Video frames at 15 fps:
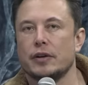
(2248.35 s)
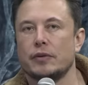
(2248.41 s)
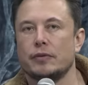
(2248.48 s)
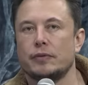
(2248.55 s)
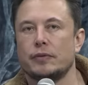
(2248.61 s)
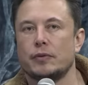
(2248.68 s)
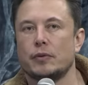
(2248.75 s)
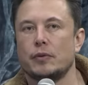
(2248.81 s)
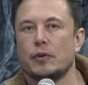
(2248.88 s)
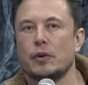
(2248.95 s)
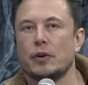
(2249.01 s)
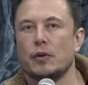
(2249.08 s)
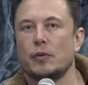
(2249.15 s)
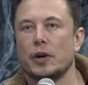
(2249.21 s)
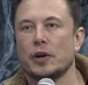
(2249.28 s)
of
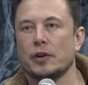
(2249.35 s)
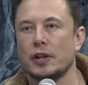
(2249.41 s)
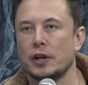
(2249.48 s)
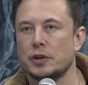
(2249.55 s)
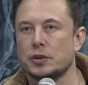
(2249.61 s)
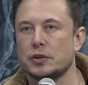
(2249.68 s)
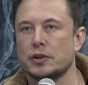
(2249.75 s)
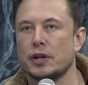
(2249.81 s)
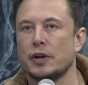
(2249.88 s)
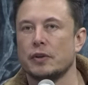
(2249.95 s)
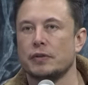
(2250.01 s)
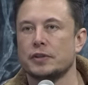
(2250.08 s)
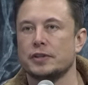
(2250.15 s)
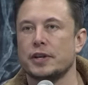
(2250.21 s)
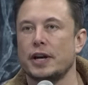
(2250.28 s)
regulation and
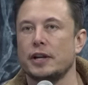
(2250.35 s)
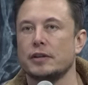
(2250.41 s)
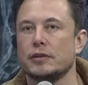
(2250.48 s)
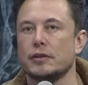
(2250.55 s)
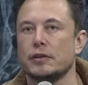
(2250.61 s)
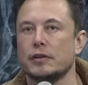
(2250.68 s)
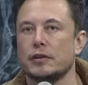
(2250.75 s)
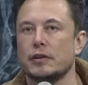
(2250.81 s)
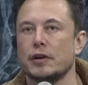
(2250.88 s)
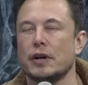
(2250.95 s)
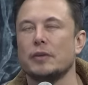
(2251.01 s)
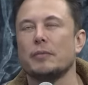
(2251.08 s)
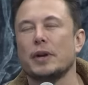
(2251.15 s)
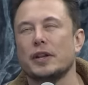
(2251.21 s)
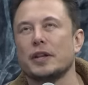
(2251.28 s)
oversight.
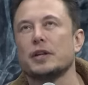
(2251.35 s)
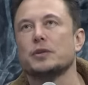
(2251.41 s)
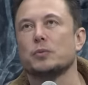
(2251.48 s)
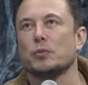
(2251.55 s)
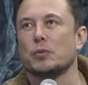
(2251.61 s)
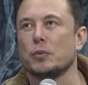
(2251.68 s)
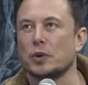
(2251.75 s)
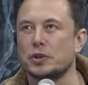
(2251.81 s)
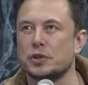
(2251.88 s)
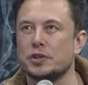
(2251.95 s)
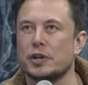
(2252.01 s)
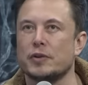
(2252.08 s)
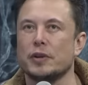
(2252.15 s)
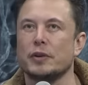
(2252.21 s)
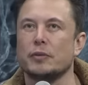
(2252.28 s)
I mean, I think it, one should
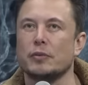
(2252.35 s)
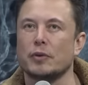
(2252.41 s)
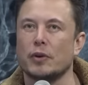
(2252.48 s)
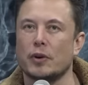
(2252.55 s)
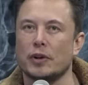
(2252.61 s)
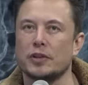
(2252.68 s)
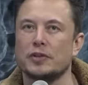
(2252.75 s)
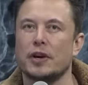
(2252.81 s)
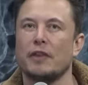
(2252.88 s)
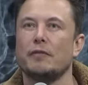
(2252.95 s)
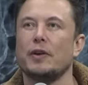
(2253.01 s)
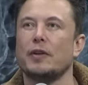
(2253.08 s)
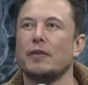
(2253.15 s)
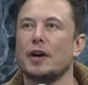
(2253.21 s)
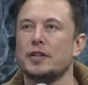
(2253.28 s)
generally err on the side of
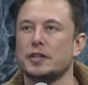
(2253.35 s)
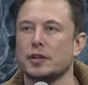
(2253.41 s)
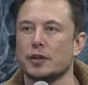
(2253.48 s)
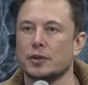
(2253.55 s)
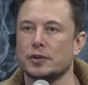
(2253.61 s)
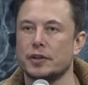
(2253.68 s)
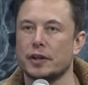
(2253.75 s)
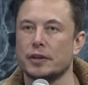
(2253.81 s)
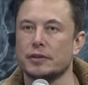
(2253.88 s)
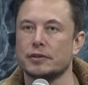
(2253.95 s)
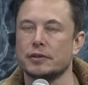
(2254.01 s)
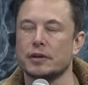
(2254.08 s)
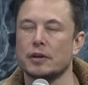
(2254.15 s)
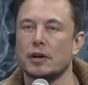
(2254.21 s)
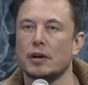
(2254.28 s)
minimizing those
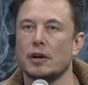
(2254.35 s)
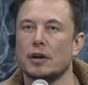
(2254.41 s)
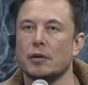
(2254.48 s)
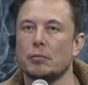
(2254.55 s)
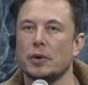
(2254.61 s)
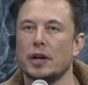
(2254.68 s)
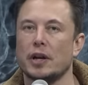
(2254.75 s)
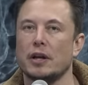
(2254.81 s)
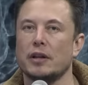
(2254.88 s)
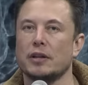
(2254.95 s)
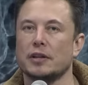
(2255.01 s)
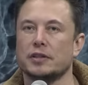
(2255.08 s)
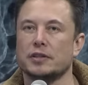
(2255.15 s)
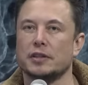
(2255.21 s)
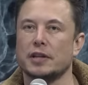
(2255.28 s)
things. But
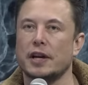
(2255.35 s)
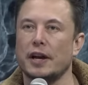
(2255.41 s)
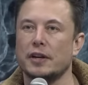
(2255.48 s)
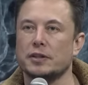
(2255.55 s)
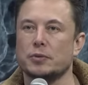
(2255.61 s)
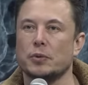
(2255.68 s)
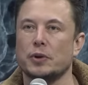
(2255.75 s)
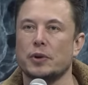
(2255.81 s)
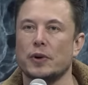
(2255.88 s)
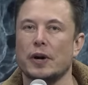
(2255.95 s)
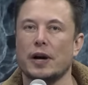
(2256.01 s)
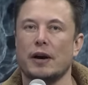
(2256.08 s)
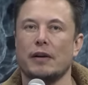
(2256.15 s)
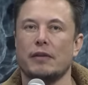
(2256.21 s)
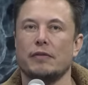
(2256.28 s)
this is a case where you
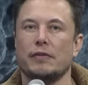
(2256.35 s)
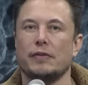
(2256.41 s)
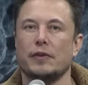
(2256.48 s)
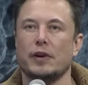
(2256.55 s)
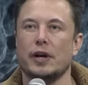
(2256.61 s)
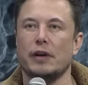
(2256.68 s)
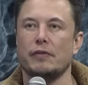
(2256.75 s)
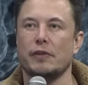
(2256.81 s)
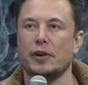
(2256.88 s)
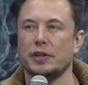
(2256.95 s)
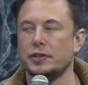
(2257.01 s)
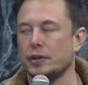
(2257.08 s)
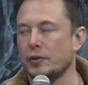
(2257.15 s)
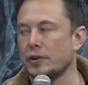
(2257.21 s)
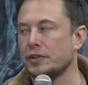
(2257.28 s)
have a very
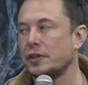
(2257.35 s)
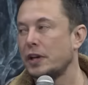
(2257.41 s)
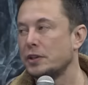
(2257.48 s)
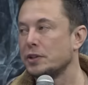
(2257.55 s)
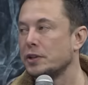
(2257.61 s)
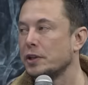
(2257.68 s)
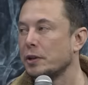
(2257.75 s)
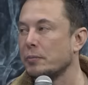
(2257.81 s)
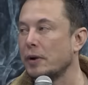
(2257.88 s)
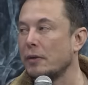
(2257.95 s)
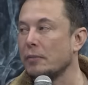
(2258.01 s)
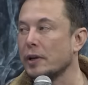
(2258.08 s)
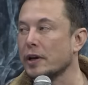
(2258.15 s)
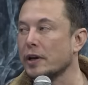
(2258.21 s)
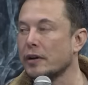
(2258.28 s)
serious danger to the
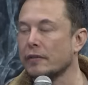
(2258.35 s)
public.